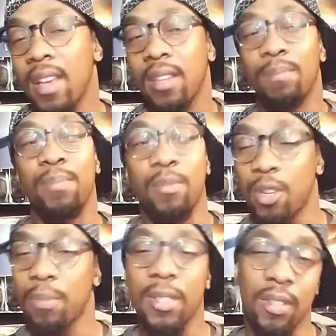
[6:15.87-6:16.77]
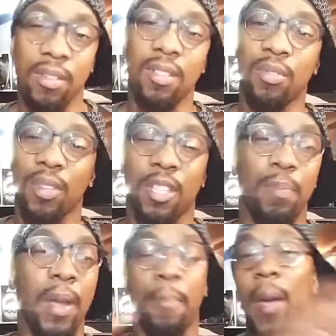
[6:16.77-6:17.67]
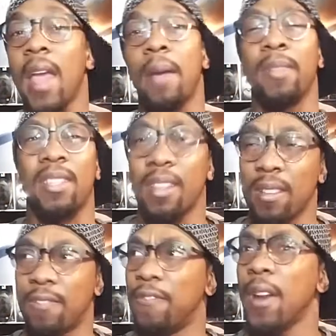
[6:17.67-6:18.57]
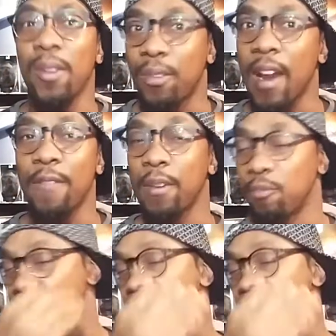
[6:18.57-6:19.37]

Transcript: he pretty much turns into a spike, bam, it's very graphic,